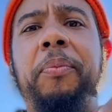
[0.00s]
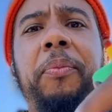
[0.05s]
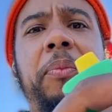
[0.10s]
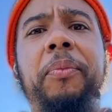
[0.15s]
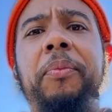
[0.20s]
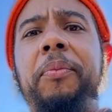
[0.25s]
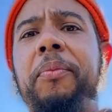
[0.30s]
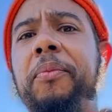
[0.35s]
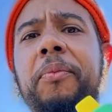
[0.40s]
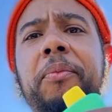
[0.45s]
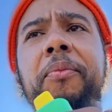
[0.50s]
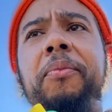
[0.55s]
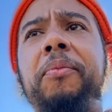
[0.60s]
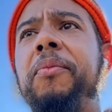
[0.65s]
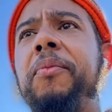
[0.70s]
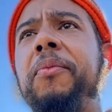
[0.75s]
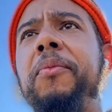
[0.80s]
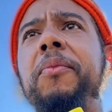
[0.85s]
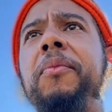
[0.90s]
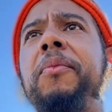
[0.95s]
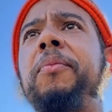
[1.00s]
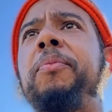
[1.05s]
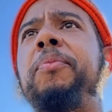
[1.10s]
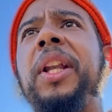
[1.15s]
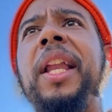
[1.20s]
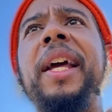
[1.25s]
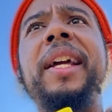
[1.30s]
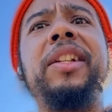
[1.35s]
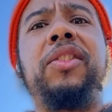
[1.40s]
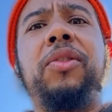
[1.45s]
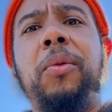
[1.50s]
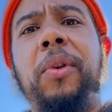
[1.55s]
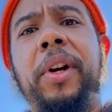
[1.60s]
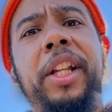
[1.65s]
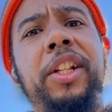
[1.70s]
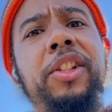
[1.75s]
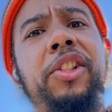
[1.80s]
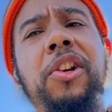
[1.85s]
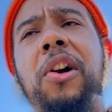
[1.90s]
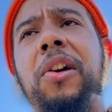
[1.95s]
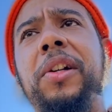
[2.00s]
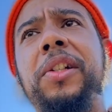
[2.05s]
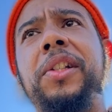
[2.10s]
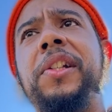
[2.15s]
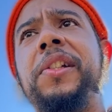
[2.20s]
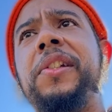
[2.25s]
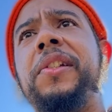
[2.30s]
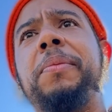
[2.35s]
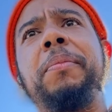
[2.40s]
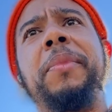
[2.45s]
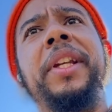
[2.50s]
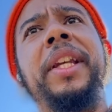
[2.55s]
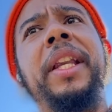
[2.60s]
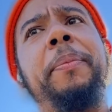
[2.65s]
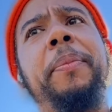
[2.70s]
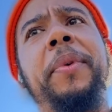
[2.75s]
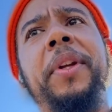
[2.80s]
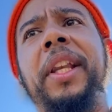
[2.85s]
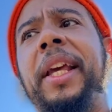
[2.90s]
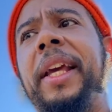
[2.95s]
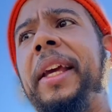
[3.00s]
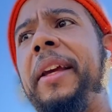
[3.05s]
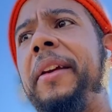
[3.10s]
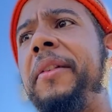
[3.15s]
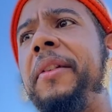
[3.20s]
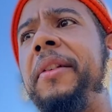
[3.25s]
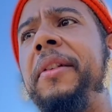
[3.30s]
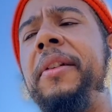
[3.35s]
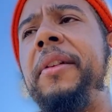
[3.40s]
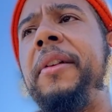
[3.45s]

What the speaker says: of play toy that y'all could just manipulate.